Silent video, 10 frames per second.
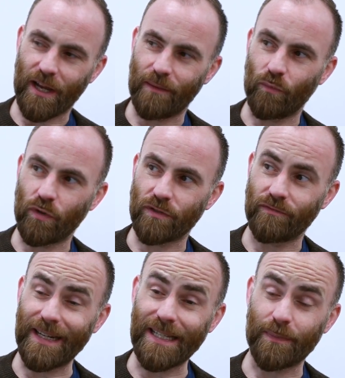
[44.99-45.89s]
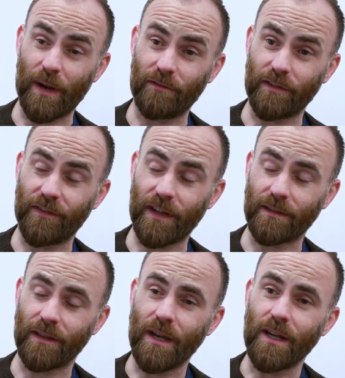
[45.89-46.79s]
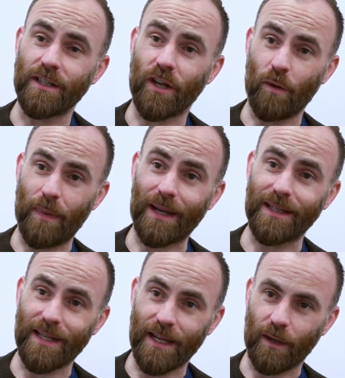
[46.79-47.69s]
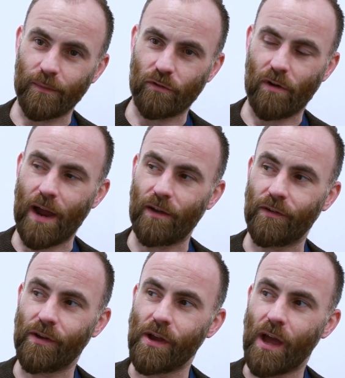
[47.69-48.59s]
and was released by Henry V to go back and take up the crown.